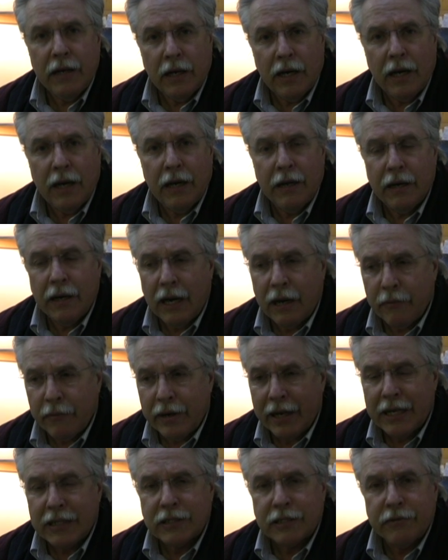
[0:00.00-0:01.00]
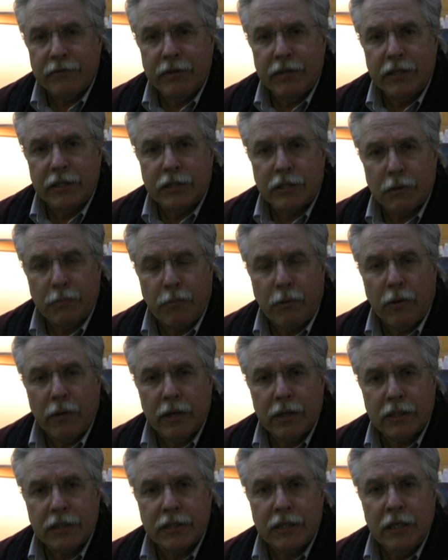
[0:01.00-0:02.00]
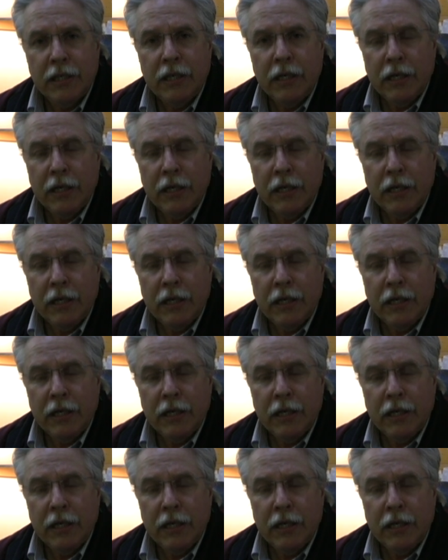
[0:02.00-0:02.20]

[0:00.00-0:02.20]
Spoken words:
I would ask of you to support us.